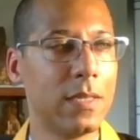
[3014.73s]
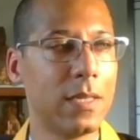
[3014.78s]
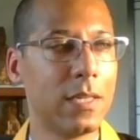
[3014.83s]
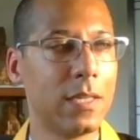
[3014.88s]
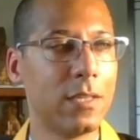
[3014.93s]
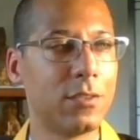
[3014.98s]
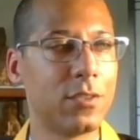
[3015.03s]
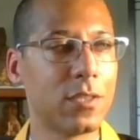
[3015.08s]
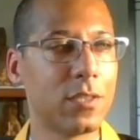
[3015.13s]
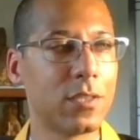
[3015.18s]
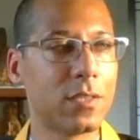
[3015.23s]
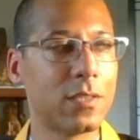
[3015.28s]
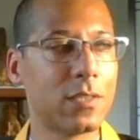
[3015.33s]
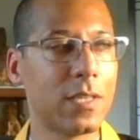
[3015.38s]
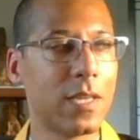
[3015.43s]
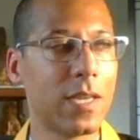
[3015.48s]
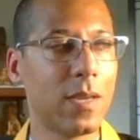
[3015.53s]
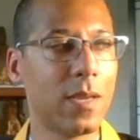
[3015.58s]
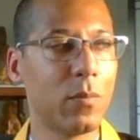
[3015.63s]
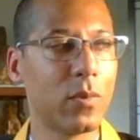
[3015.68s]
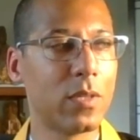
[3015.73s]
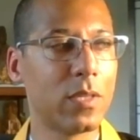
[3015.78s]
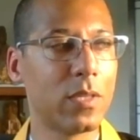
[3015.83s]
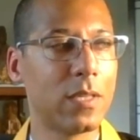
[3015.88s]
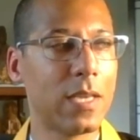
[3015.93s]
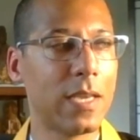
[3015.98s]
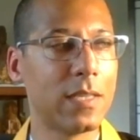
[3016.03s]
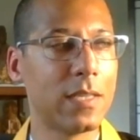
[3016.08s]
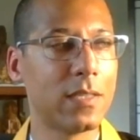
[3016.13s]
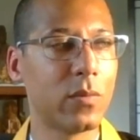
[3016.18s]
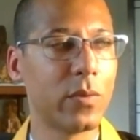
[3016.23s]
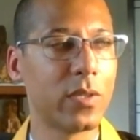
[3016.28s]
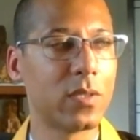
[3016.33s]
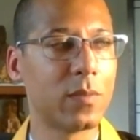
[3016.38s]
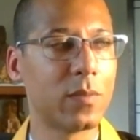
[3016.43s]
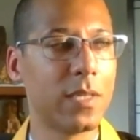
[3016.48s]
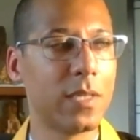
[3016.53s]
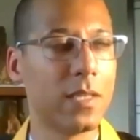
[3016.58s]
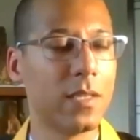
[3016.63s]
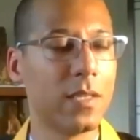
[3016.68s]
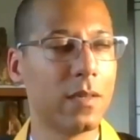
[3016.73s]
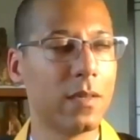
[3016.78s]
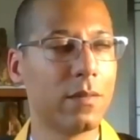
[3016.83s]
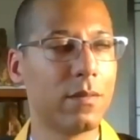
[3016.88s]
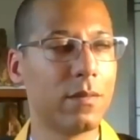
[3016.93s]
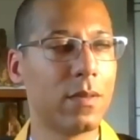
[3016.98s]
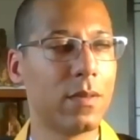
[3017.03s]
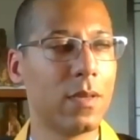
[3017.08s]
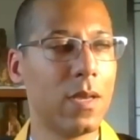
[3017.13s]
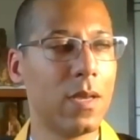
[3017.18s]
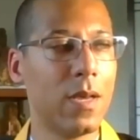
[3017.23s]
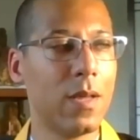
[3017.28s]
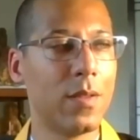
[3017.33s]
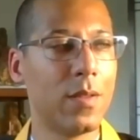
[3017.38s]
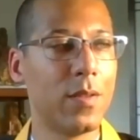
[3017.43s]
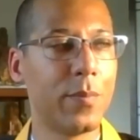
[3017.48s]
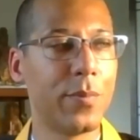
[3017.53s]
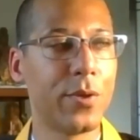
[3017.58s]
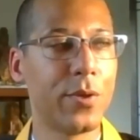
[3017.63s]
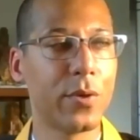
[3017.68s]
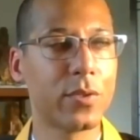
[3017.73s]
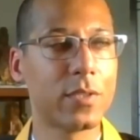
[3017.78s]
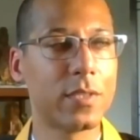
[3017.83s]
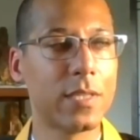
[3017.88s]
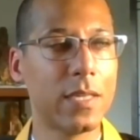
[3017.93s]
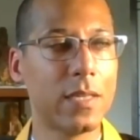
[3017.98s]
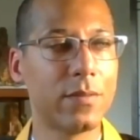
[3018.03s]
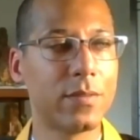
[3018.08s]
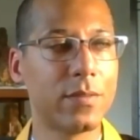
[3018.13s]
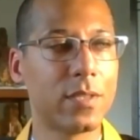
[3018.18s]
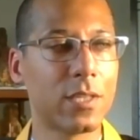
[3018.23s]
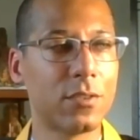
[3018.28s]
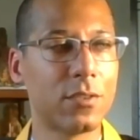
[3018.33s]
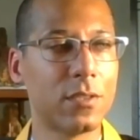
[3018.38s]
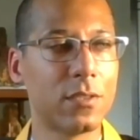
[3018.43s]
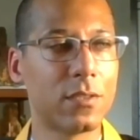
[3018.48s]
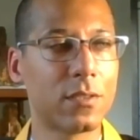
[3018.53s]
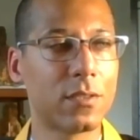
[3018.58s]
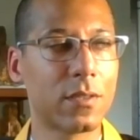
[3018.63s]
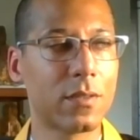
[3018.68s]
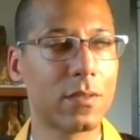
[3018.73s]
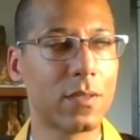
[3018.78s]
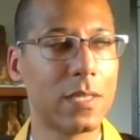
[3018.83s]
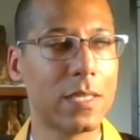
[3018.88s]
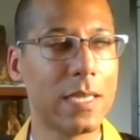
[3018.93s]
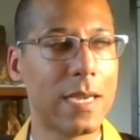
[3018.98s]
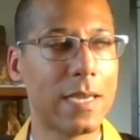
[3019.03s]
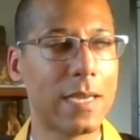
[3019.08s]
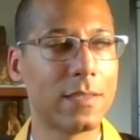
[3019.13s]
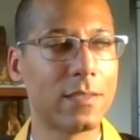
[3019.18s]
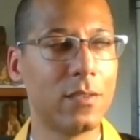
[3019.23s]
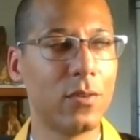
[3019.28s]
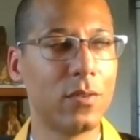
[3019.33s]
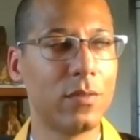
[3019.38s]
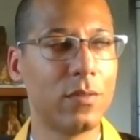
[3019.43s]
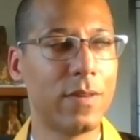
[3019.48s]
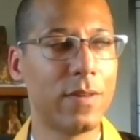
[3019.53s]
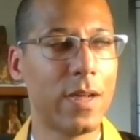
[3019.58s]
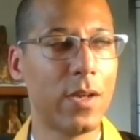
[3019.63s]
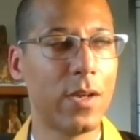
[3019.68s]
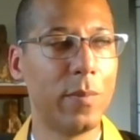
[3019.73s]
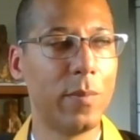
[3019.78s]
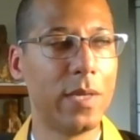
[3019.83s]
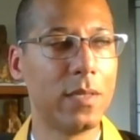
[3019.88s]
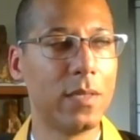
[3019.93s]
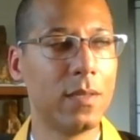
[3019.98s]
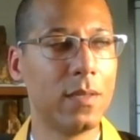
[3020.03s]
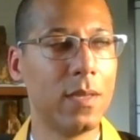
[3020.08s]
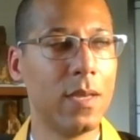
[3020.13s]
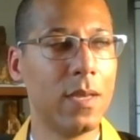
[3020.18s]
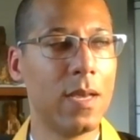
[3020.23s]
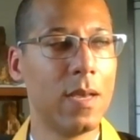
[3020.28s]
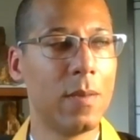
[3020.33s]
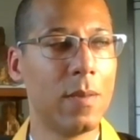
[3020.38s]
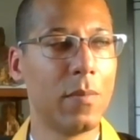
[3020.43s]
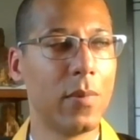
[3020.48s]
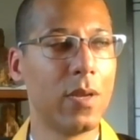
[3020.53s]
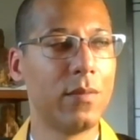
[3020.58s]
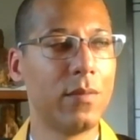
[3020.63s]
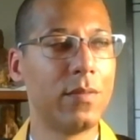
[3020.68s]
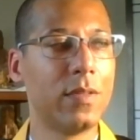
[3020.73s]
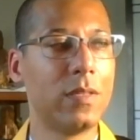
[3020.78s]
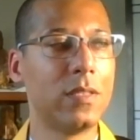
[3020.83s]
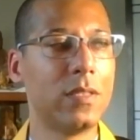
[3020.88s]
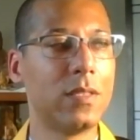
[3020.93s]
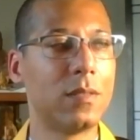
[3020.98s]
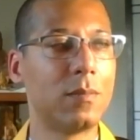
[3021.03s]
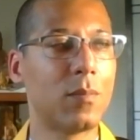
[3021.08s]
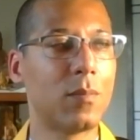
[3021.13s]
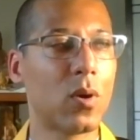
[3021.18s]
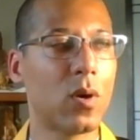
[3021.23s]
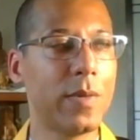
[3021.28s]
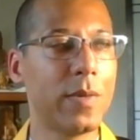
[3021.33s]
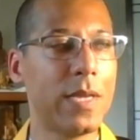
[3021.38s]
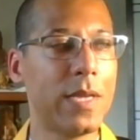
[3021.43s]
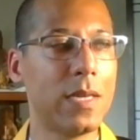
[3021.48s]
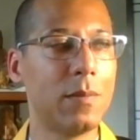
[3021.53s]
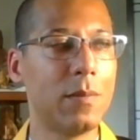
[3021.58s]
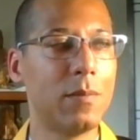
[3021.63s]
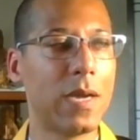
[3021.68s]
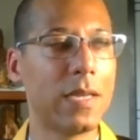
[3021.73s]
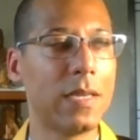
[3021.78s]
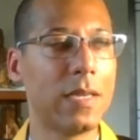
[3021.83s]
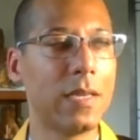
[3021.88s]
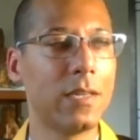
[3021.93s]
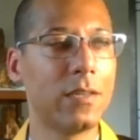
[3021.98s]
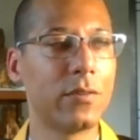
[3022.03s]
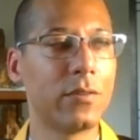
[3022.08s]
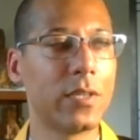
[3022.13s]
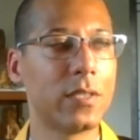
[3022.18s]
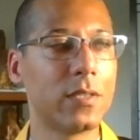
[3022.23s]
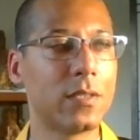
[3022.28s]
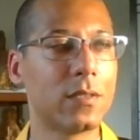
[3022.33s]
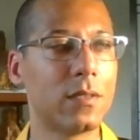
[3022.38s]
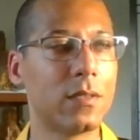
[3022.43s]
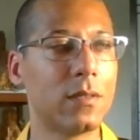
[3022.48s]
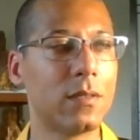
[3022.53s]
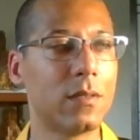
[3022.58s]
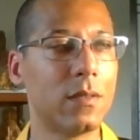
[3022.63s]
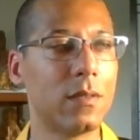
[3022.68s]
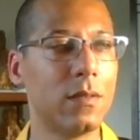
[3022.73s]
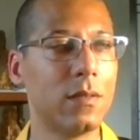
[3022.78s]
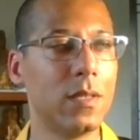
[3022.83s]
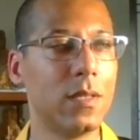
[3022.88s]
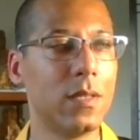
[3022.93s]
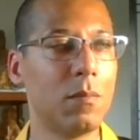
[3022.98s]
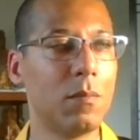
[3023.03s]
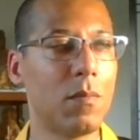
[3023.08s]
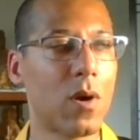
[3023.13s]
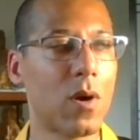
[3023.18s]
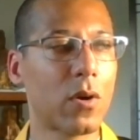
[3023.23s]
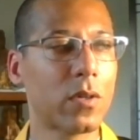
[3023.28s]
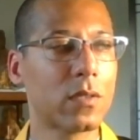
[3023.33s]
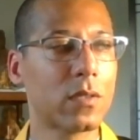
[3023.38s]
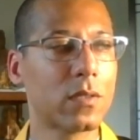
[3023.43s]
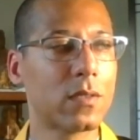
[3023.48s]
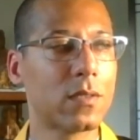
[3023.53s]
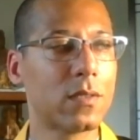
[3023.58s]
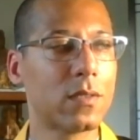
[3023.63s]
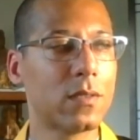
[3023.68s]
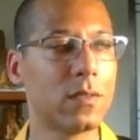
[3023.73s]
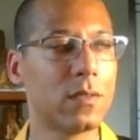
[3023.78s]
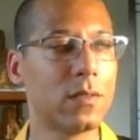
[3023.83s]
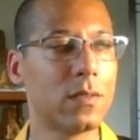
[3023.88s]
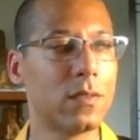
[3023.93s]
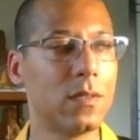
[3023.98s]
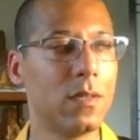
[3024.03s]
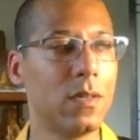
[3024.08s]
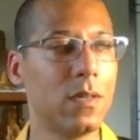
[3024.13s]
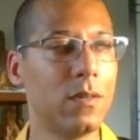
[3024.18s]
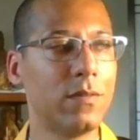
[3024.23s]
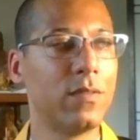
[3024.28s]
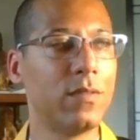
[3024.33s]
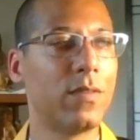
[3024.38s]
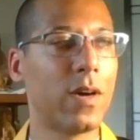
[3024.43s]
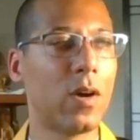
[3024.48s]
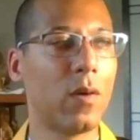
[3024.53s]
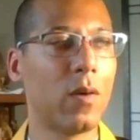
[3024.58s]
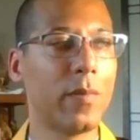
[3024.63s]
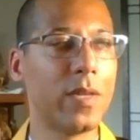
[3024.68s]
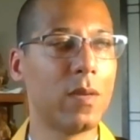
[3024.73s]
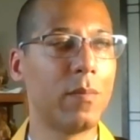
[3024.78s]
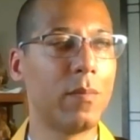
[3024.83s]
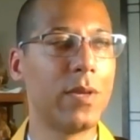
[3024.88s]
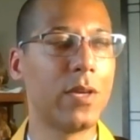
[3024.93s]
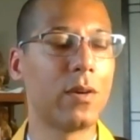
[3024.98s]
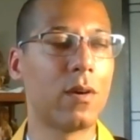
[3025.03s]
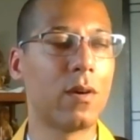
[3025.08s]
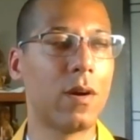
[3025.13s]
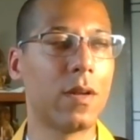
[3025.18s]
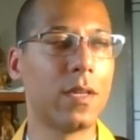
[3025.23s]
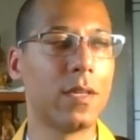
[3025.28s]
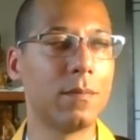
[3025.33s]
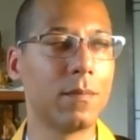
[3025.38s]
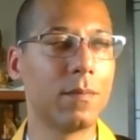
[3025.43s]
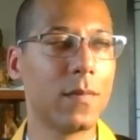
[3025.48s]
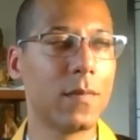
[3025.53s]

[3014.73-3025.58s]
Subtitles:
It is just the same with the case we are speaking of. The pure state of suchness certainly has no defilement, but if it is permeated by ignorance, then the marks of defilement appear on it.